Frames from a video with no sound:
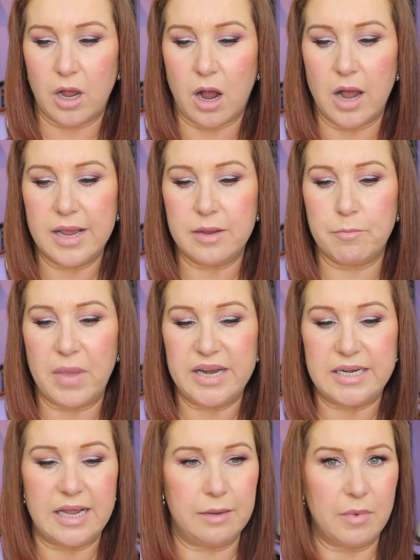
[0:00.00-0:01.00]
I
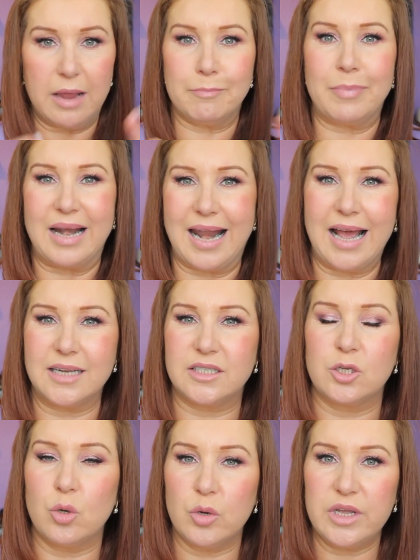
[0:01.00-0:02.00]
made him a Plaque
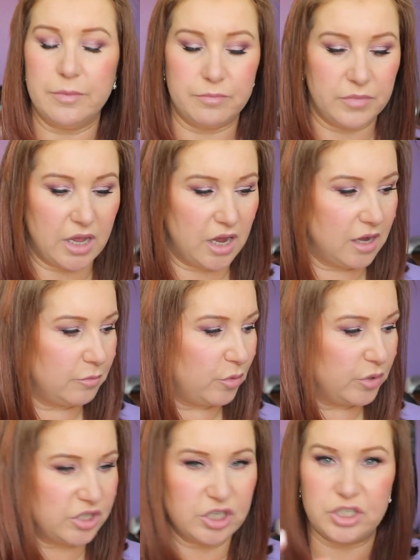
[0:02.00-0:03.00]
Toy,
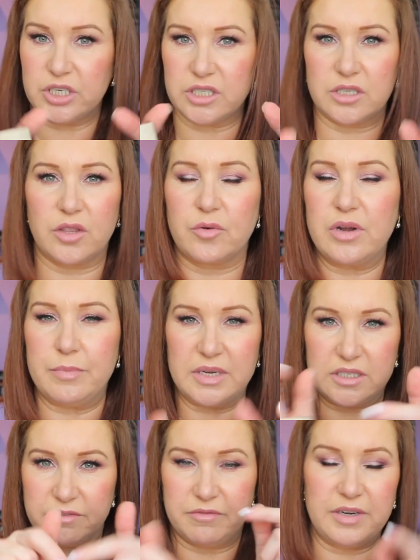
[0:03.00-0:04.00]
which is just 3
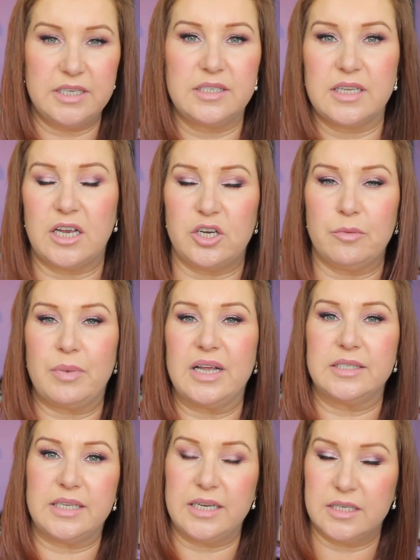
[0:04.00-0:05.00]
bits of fleece, and you
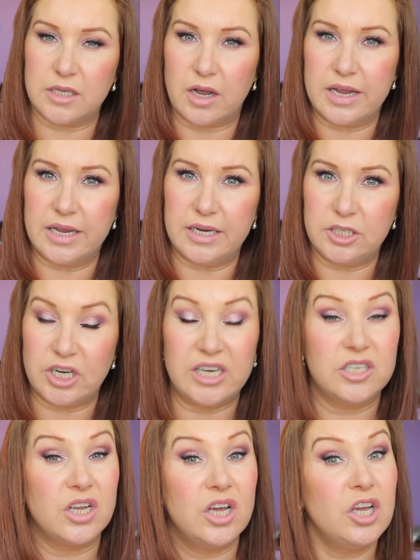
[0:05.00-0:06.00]
plait it, tie it each end.